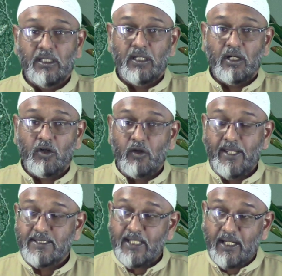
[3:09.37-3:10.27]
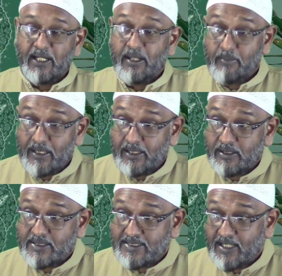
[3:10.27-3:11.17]
or create and enabling a
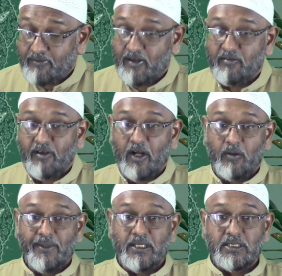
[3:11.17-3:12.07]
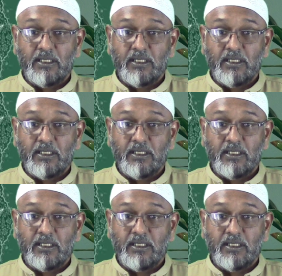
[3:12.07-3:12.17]
safe environment.